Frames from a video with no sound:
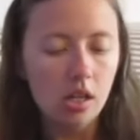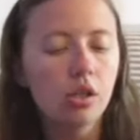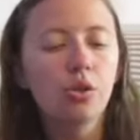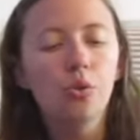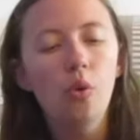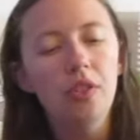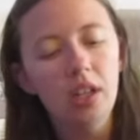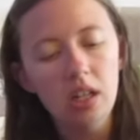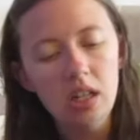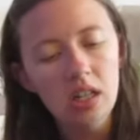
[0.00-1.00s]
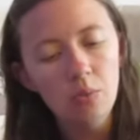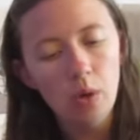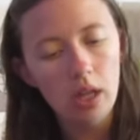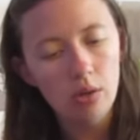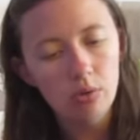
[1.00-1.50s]
So the Green and
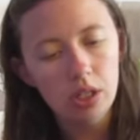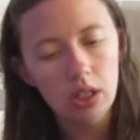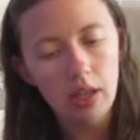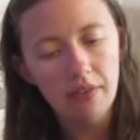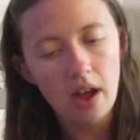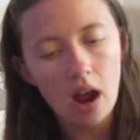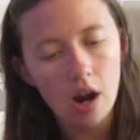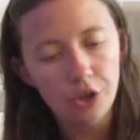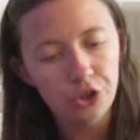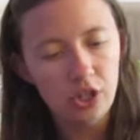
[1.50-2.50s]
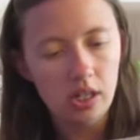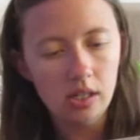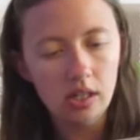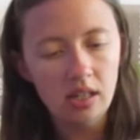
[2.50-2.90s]
Wild Love Heart Treats.